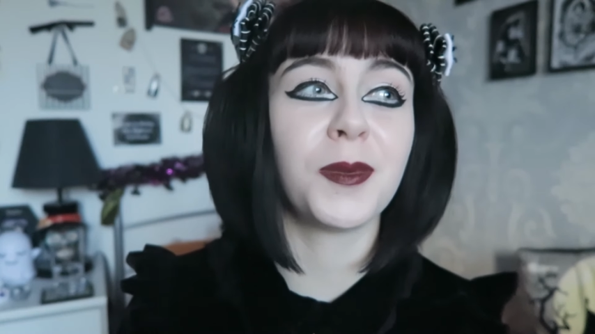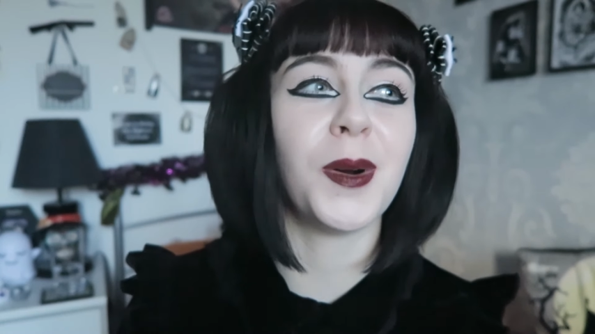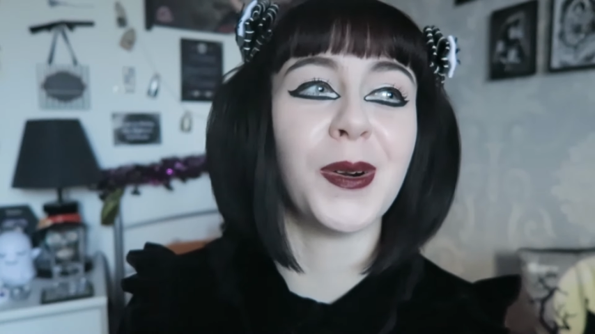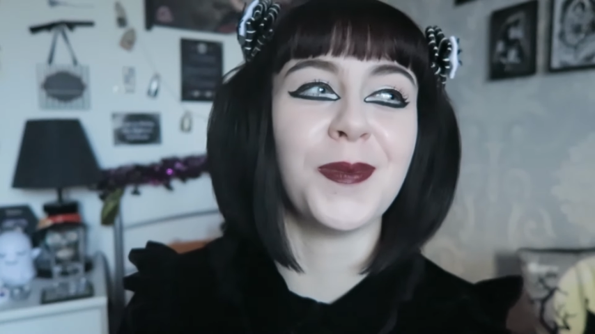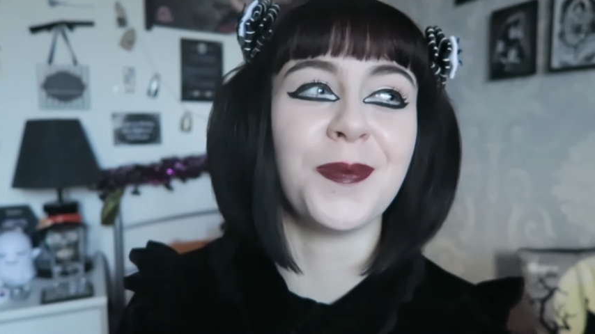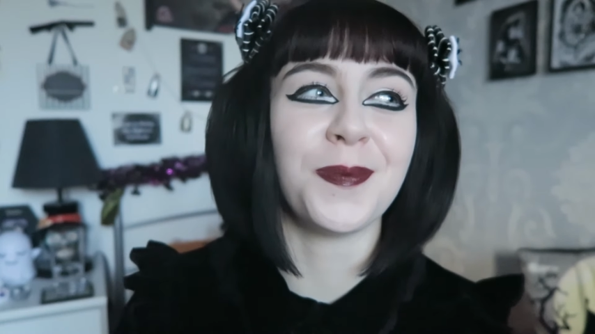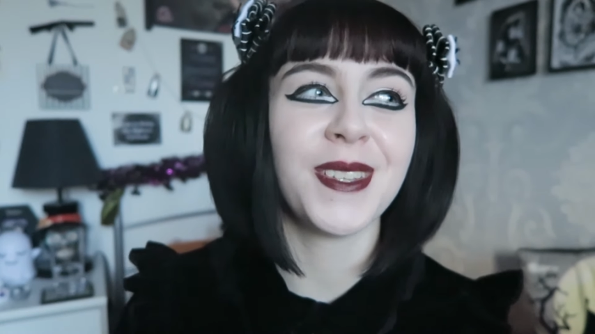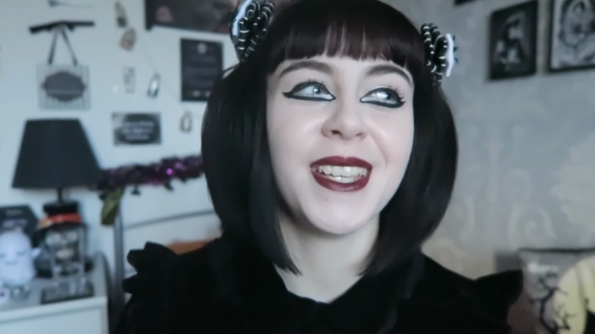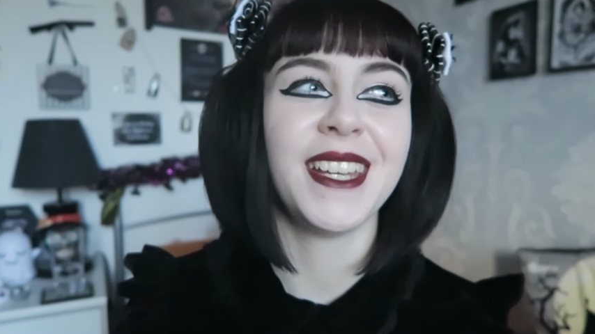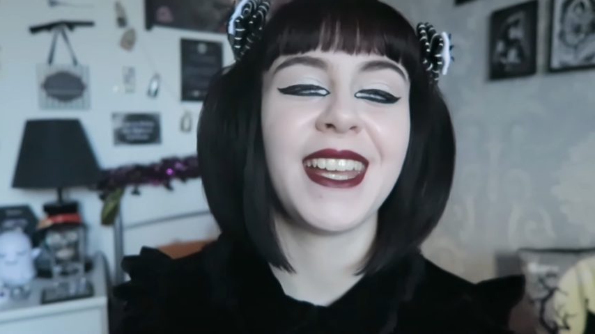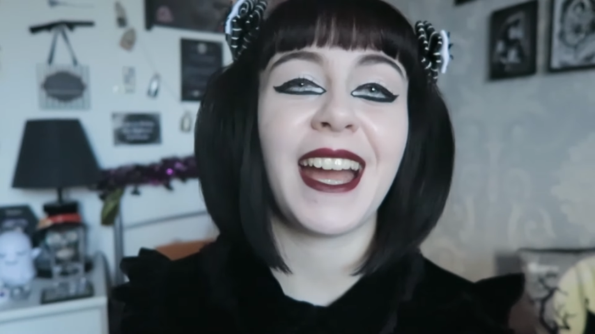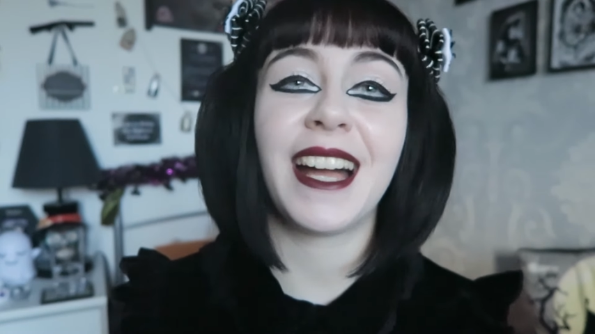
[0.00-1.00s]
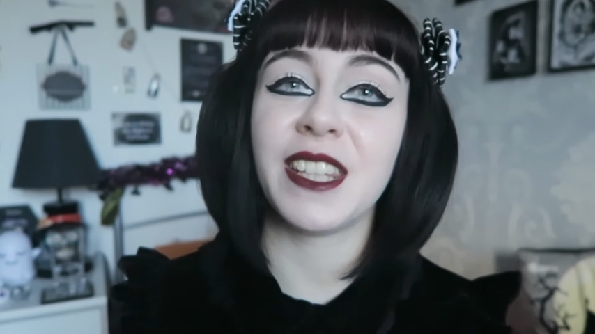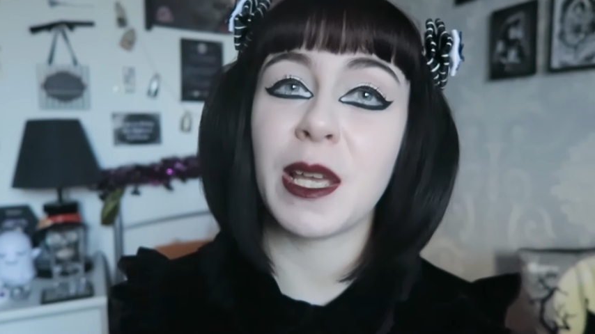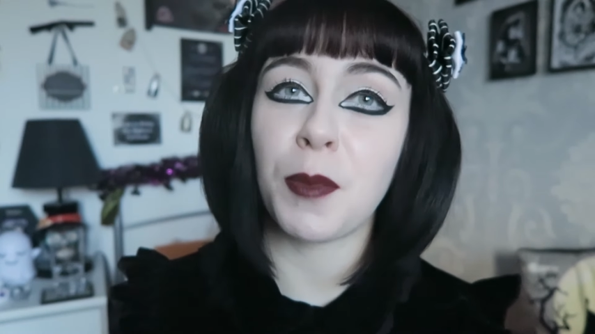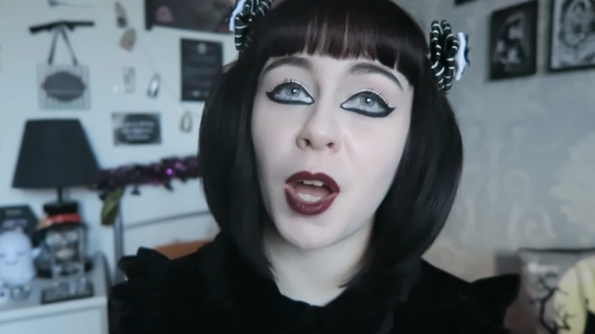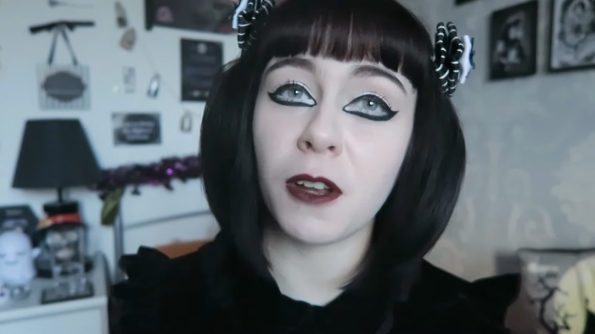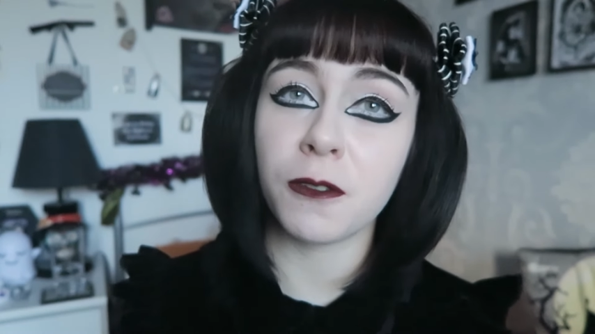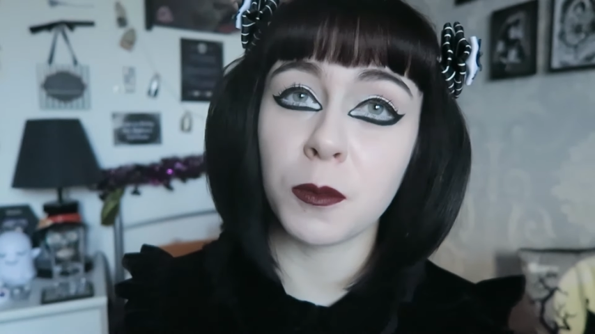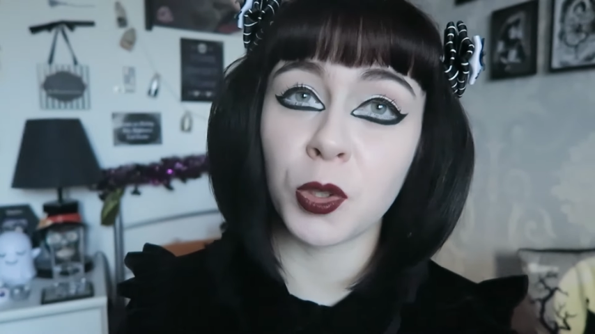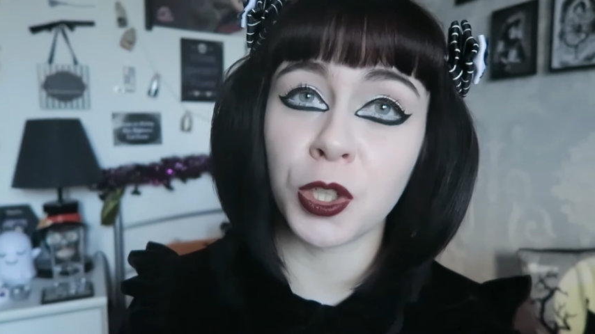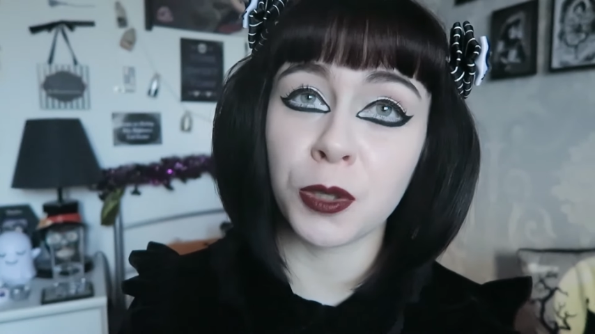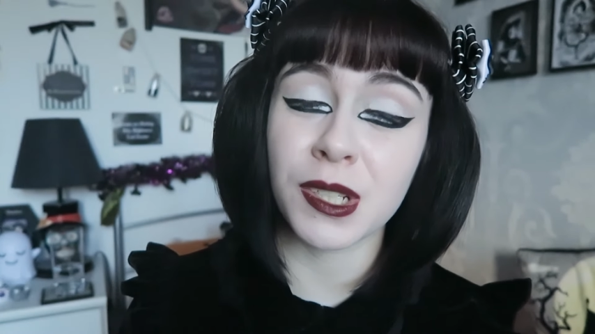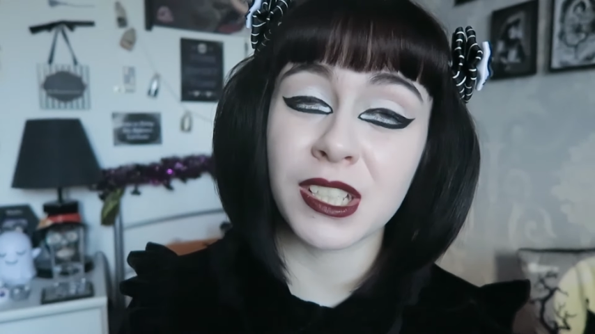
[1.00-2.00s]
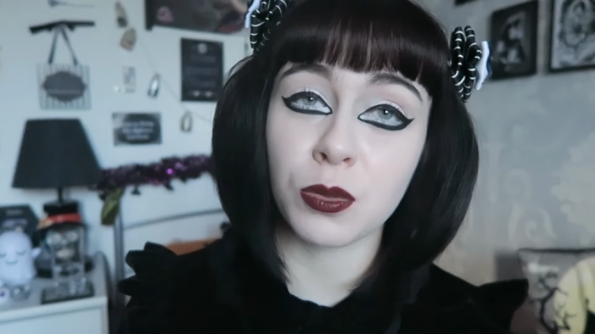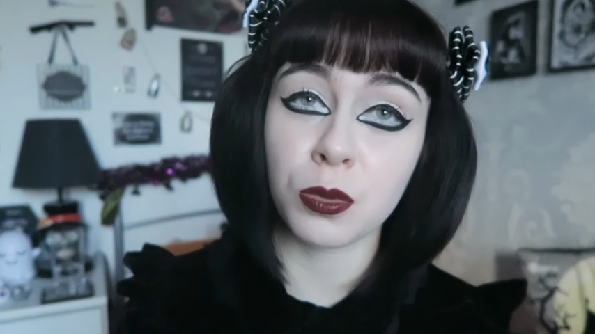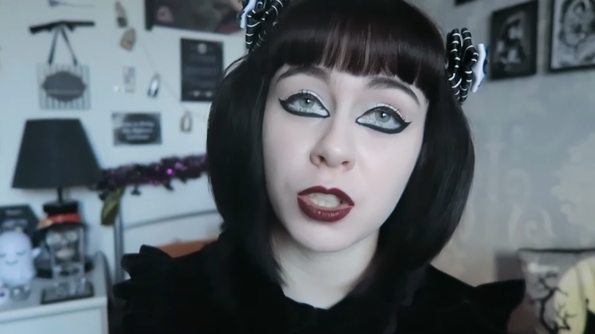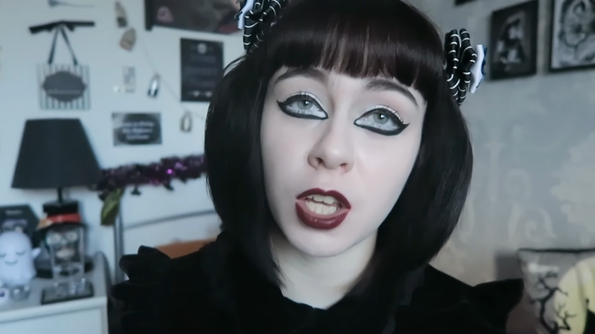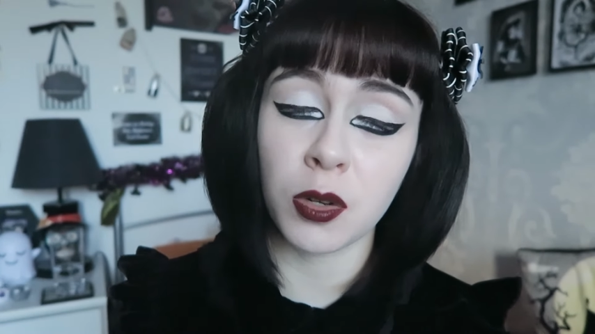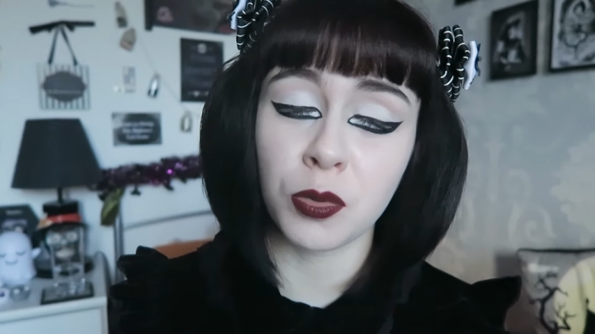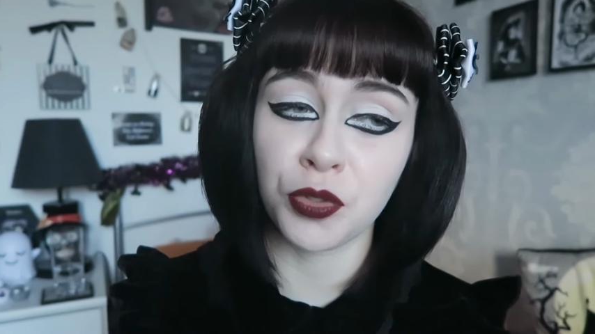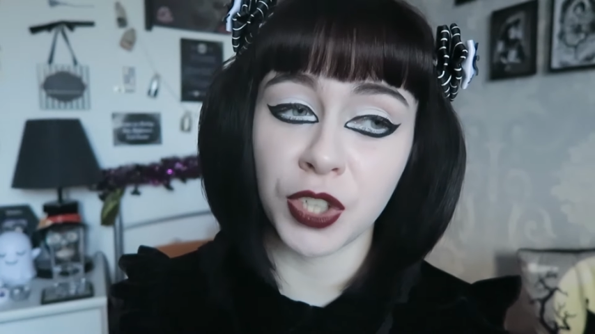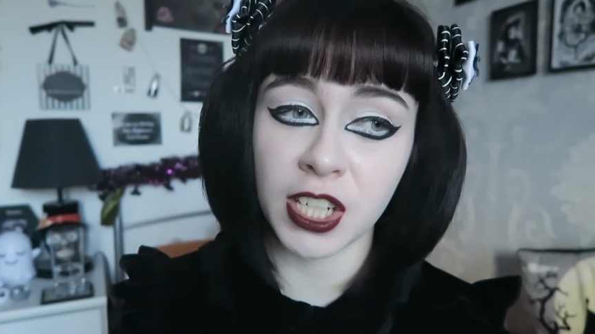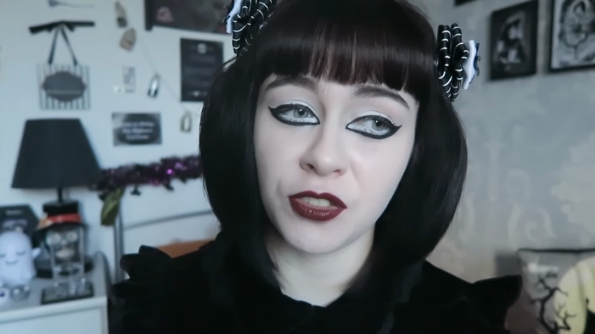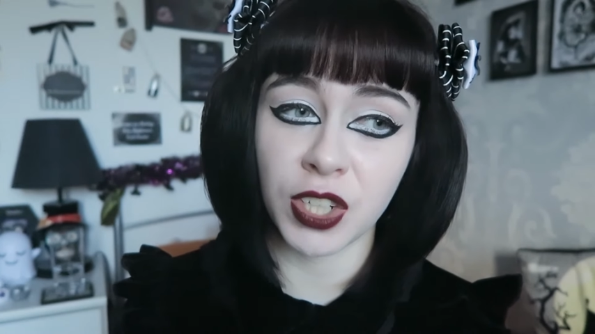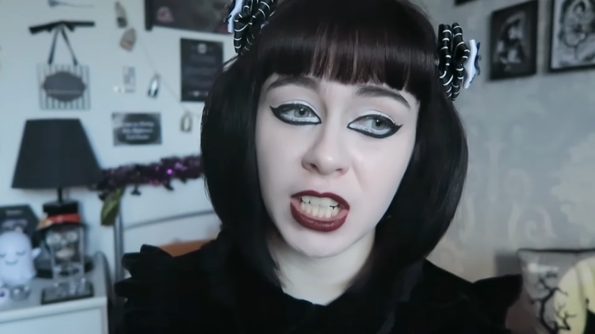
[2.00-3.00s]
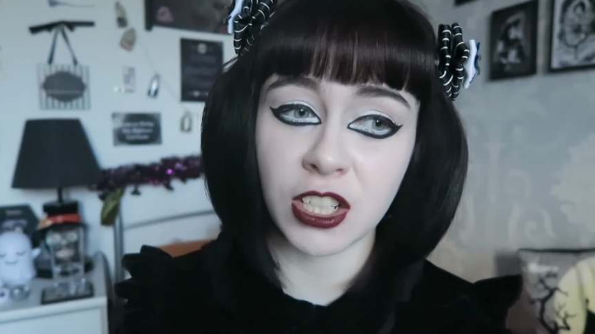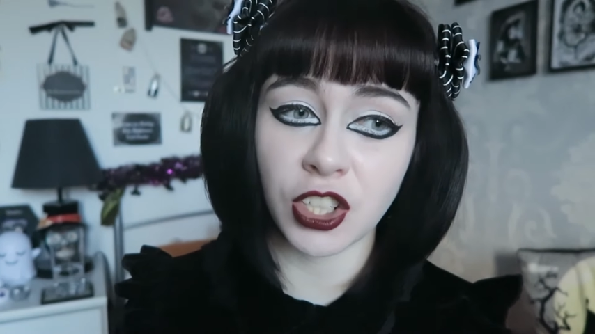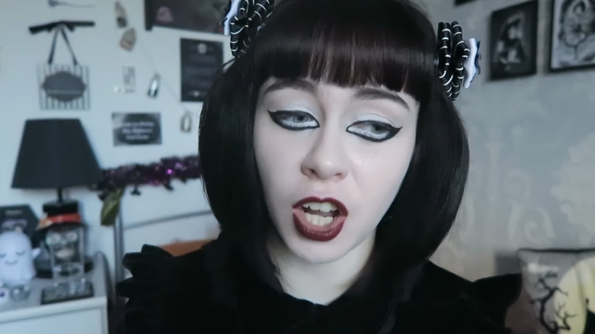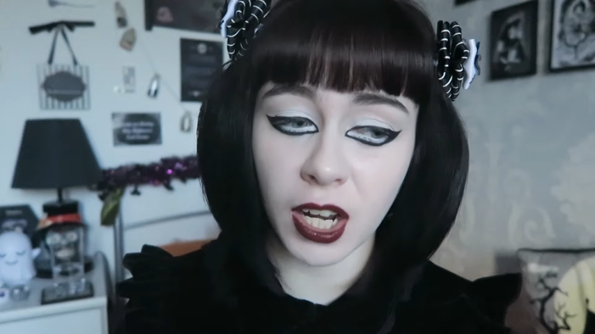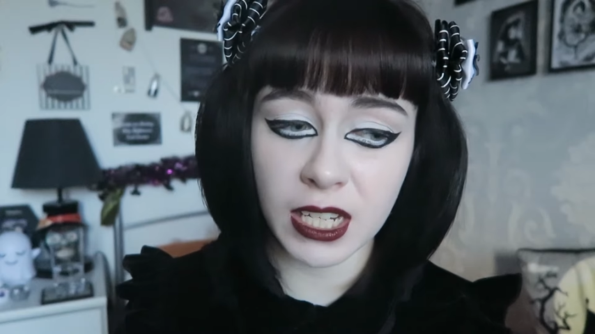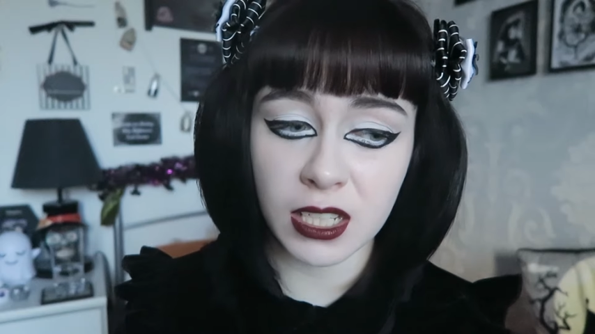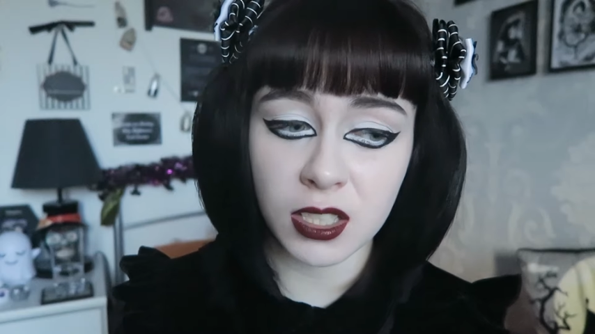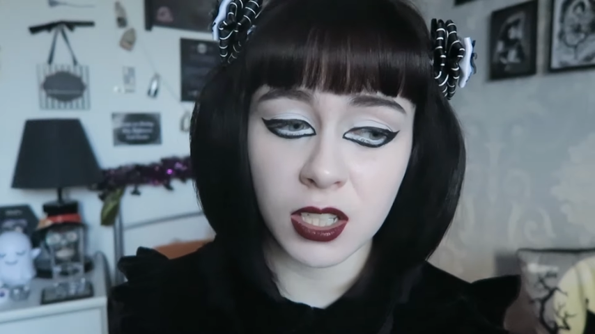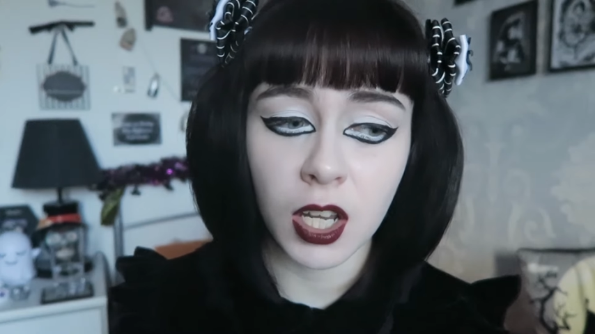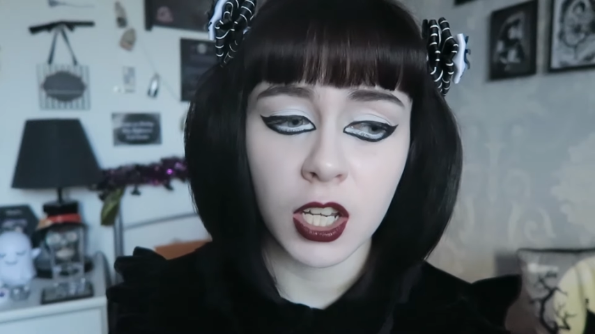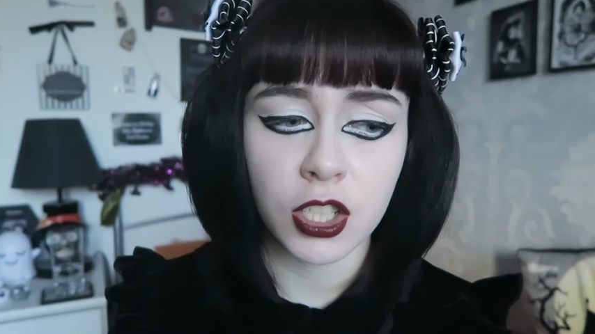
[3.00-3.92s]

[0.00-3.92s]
bomb and their perfume oil is also really really nice